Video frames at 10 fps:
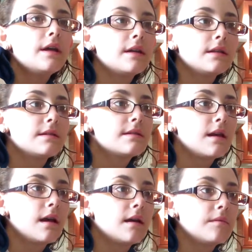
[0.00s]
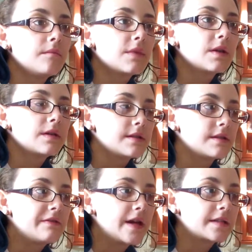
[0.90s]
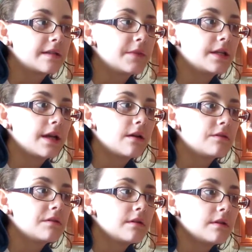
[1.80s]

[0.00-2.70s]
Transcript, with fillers: is, because um, it's affecting me now,